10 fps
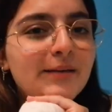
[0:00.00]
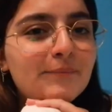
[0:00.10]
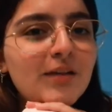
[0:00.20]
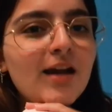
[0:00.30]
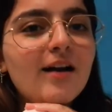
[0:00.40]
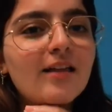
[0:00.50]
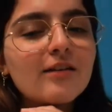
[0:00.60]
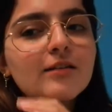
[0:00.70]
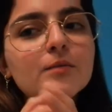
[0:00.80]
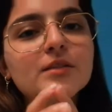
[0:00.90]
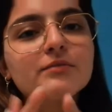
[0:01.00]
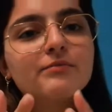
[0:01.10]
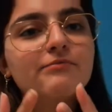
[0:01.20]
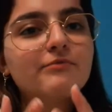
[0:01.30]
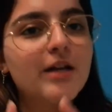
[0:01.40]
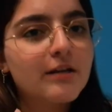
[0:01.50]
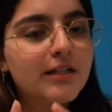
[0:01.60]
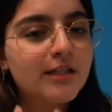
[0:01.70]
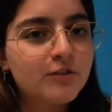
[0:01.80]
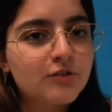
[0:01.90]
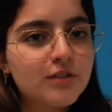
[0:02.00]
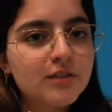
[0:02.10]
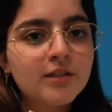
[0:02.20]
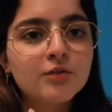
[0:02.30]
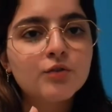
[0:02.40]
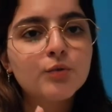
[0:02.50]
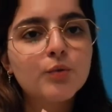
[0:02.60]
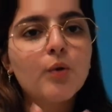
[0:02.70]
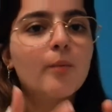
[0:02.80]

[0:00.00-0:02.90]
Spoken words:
yeah, I thought it was very interesting to